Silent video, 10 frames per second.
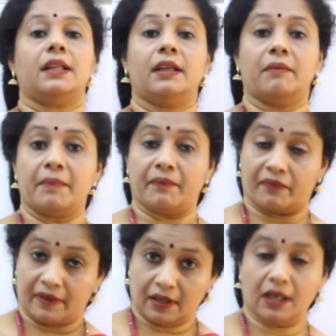The
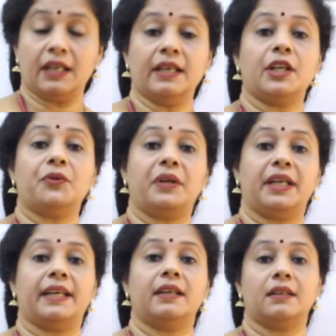earlier you
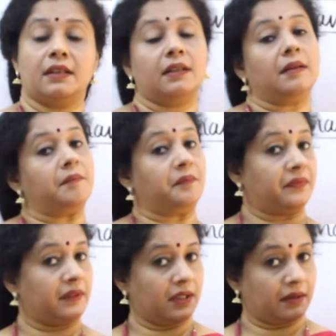detect,
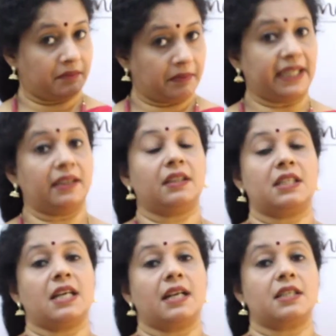the better the
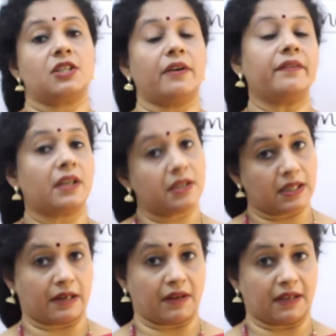chances of
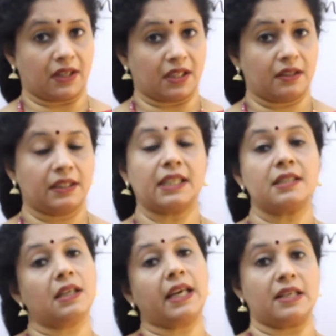survival. That is
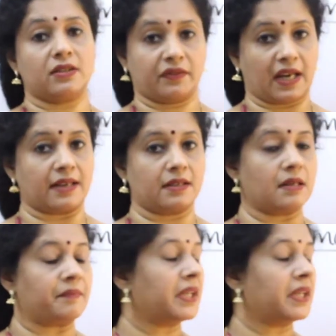the case of cancer.